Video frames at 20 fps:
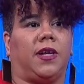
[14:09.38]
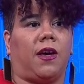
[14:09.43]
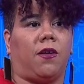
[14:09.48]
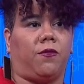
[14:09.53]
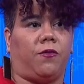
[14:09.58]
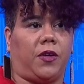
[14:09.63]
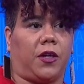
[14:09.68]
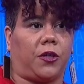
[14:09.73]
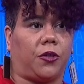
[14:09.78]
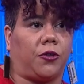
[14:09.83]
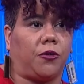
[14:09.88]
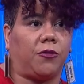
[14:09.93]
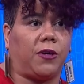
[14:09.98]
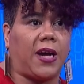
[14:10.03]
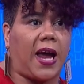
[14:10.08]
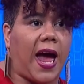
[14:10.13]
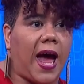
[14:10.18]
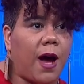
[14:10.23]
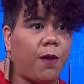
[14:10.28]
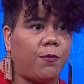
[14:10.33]
that victory
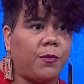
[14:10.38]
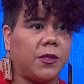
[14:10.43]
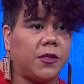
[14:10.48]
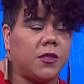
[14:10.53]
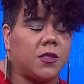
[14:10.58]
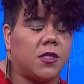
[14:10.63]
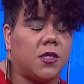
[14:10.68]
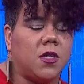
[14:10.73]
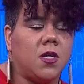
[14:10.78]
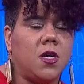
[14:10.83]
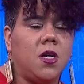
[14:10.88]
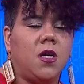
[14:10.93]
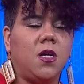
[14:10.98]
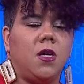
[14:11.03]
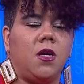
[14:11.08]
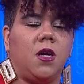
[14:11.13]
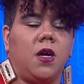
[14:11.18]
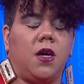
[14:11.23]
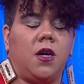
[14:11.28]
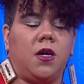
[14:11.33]
happened,
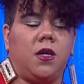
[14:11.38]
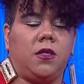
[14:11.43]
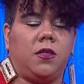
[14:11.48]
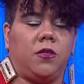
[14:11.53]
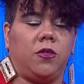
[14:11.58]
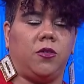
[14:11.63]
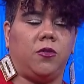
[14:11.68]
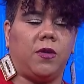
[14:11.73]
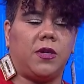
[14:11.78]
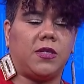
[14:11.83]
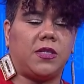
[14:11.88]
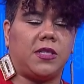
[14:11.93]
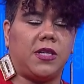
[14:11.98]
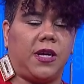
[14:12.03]
and the U.S.